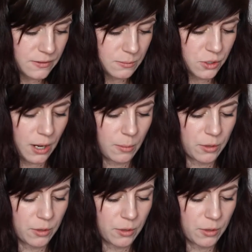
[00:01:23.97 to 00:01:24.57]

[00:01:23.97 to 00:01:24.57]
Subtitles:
Subscribe at